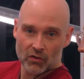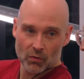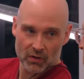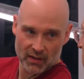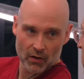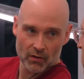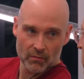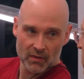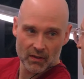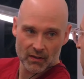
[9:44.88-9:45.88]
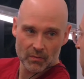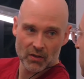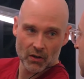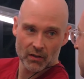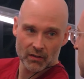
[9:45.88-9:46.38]
she was scared of me, it's
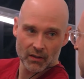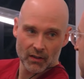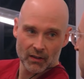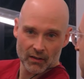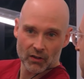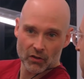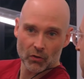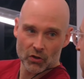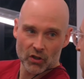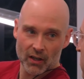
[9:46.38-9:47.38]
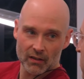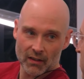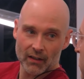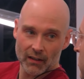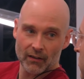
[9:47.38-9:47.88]
because there's a good chance
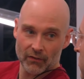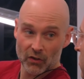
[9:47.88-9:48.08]
that if